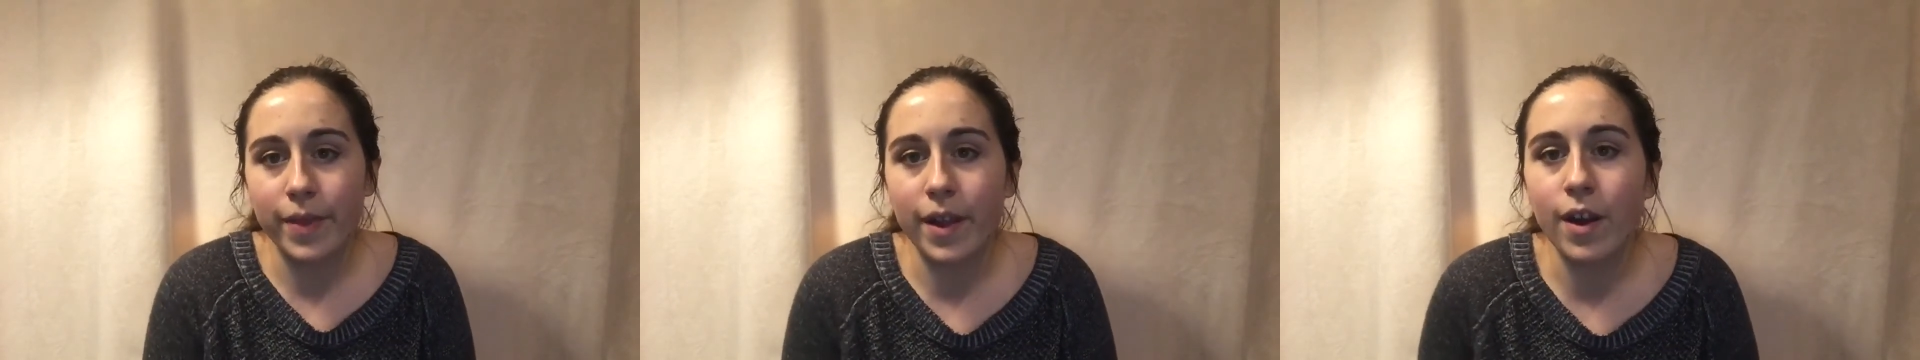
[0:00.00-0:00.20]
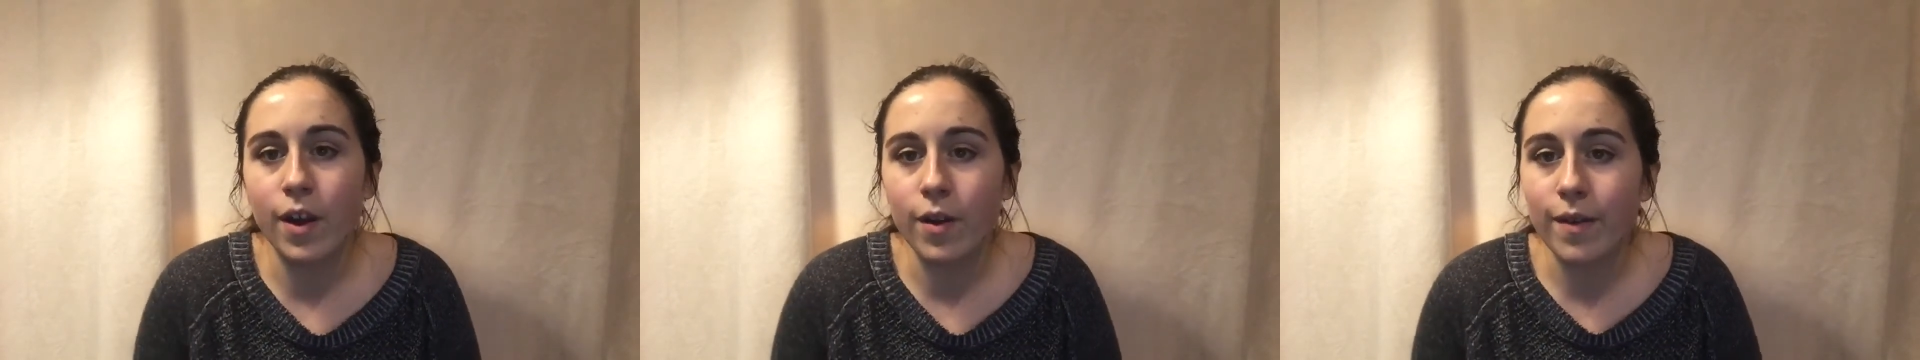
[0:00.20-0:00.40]

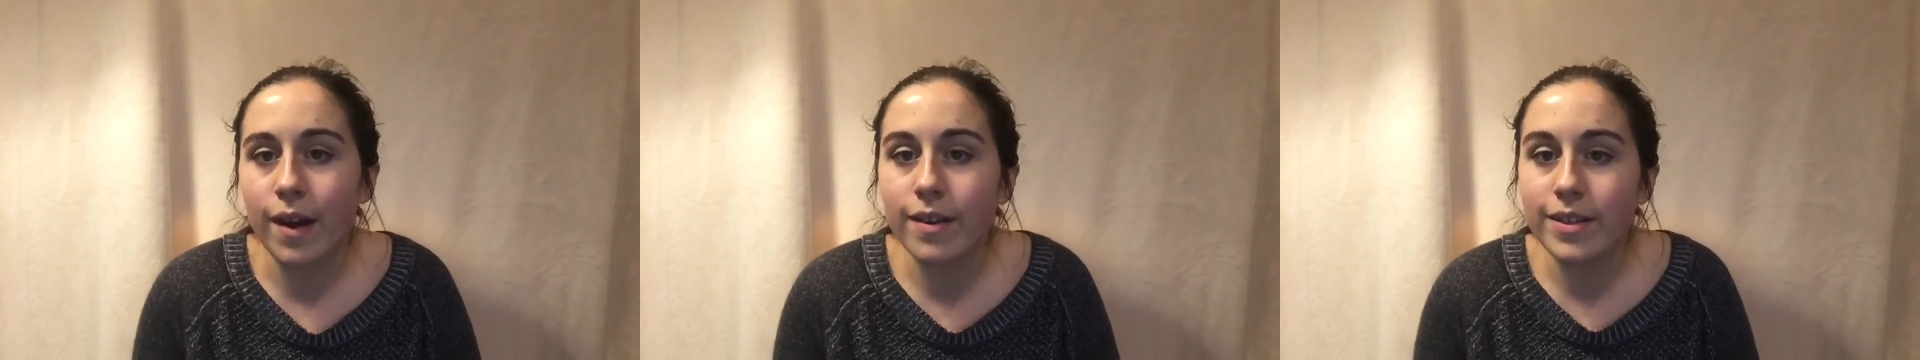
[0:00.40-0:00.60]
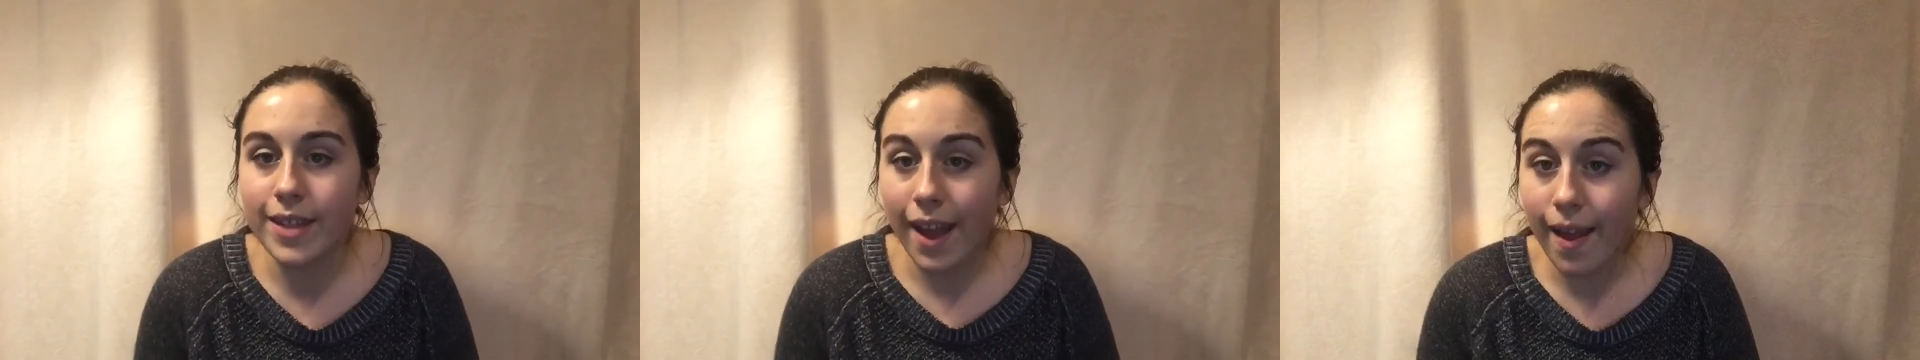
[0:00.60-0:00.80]
There are
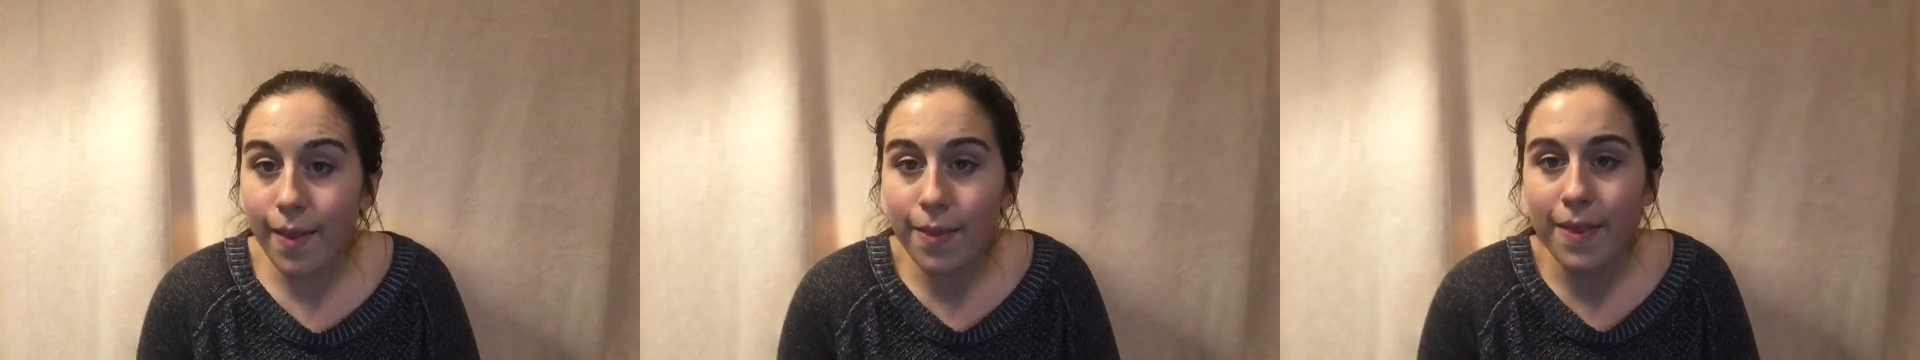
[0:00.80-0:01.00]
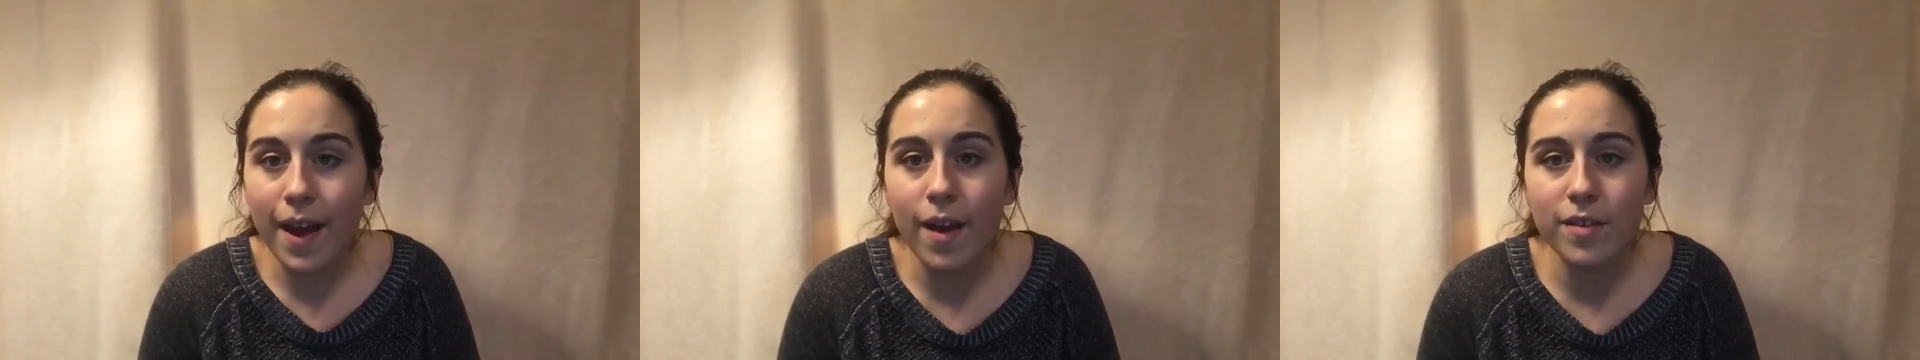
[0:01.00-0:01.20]
around
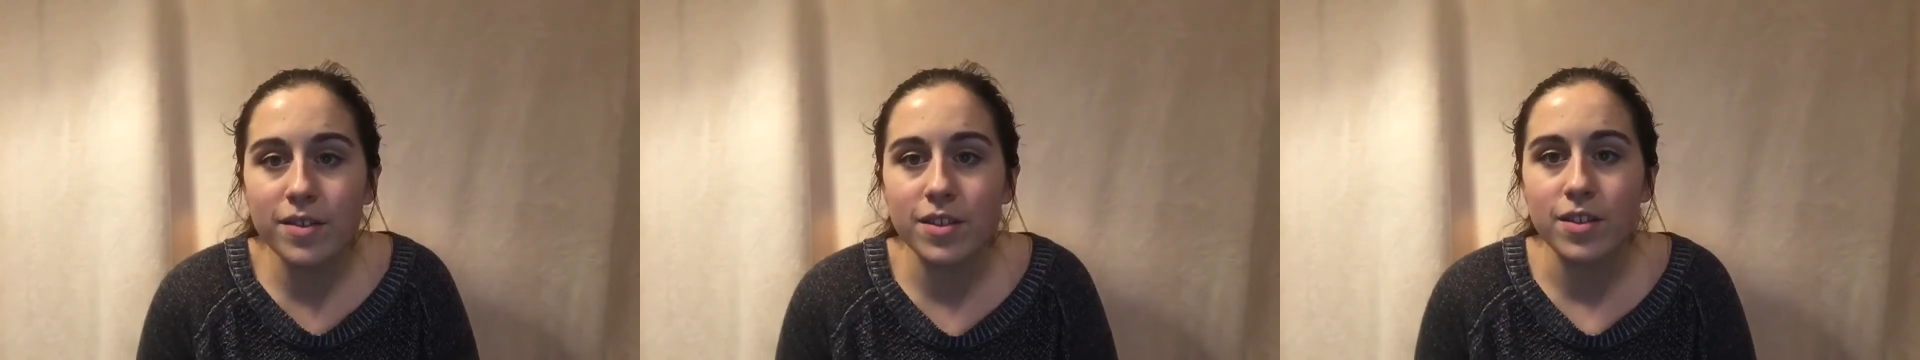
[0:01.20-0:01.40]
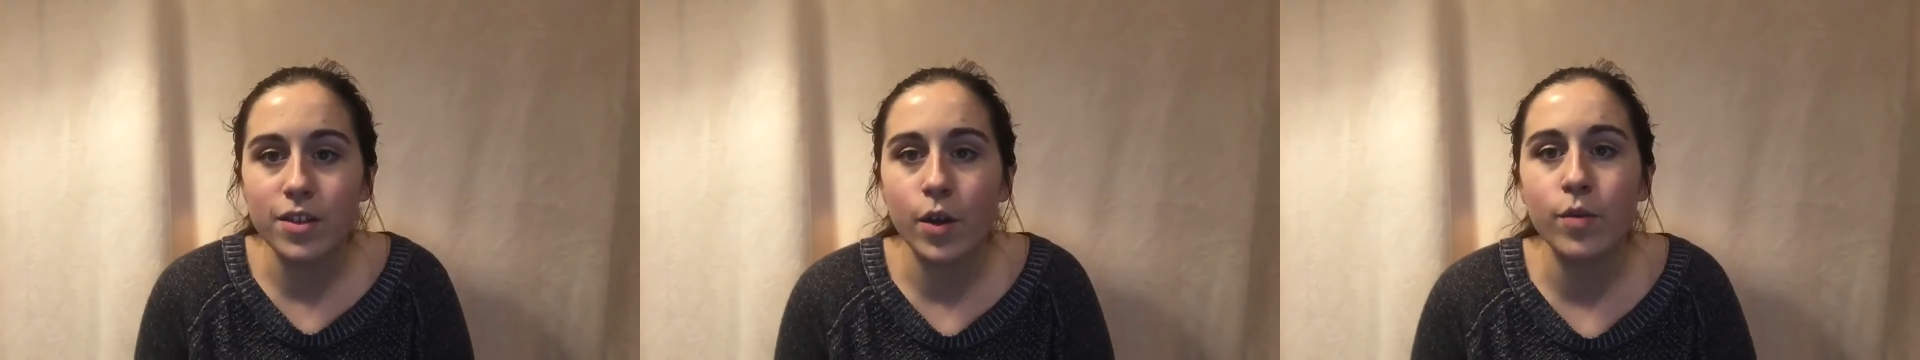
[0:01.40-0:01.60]

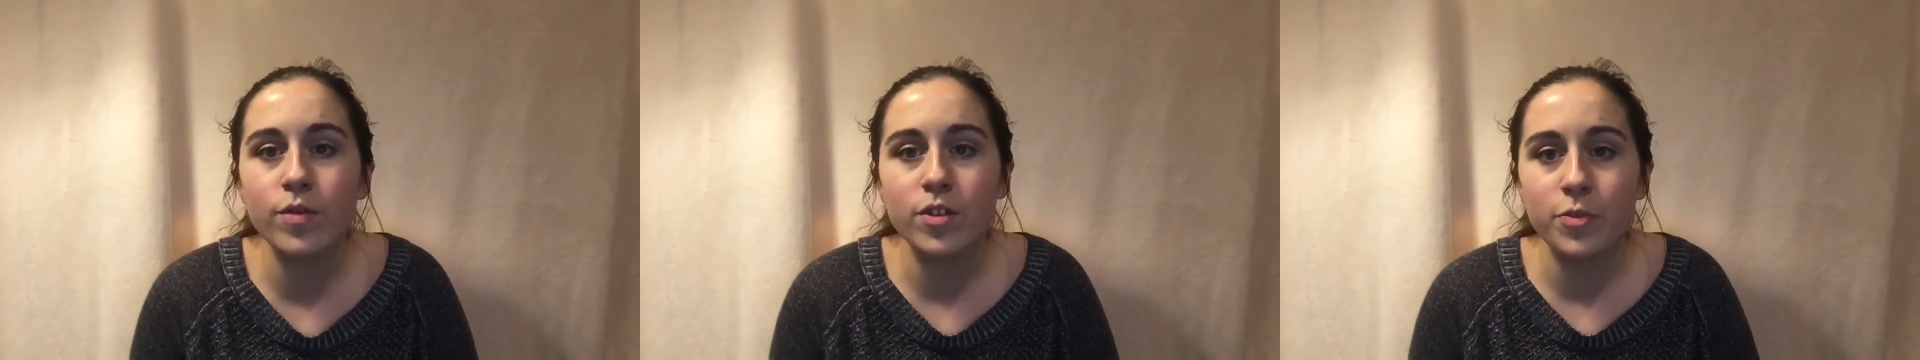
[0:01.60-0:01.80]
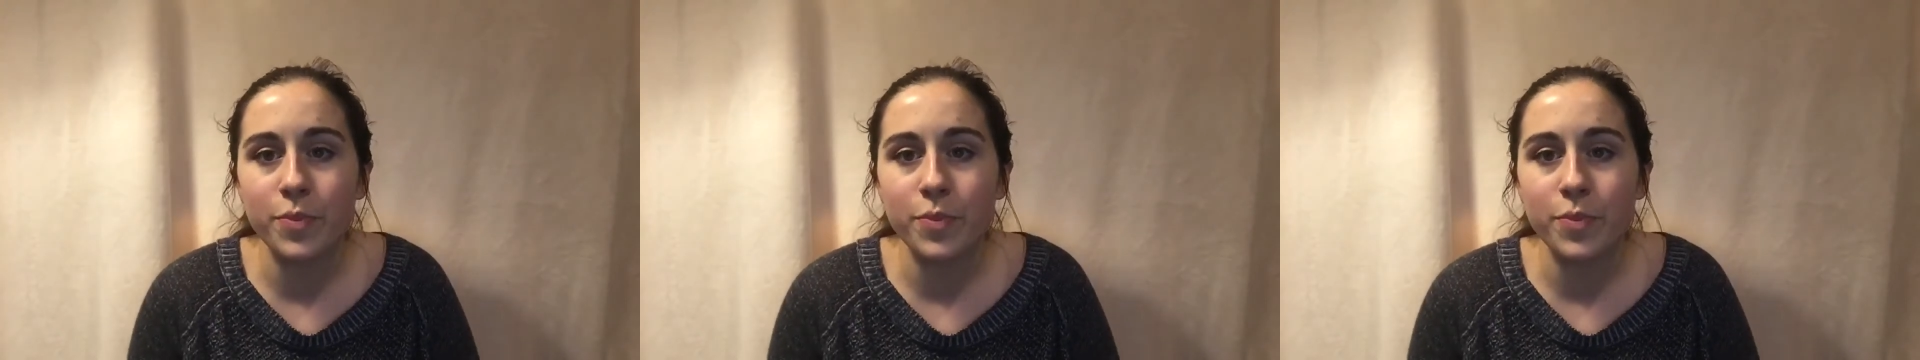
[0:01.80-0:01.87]
10,000 known